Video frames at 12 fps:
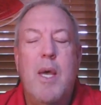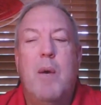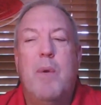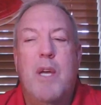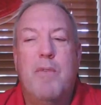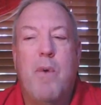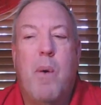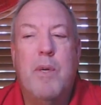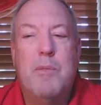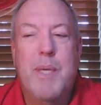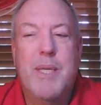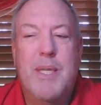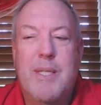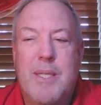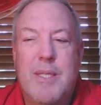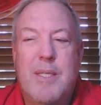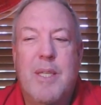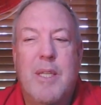And we have always been
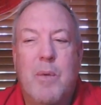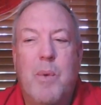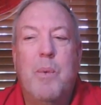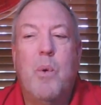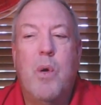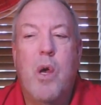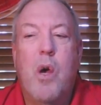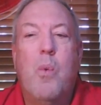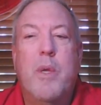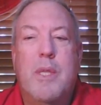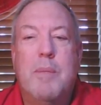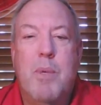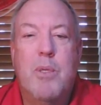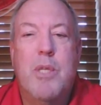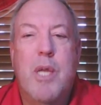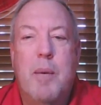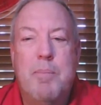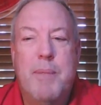consistent that we will go with the most
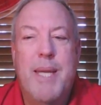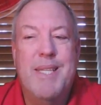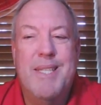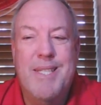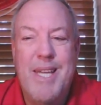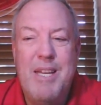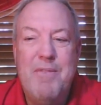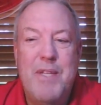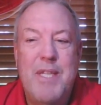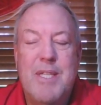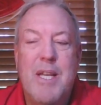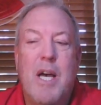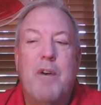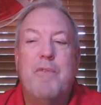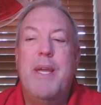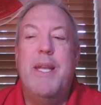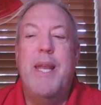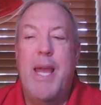updated safety stuff
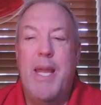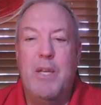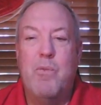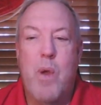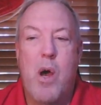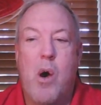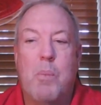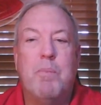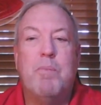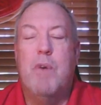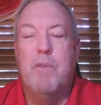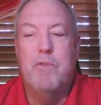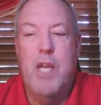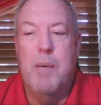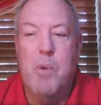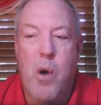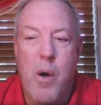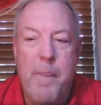in any realm of
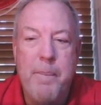Champ Car.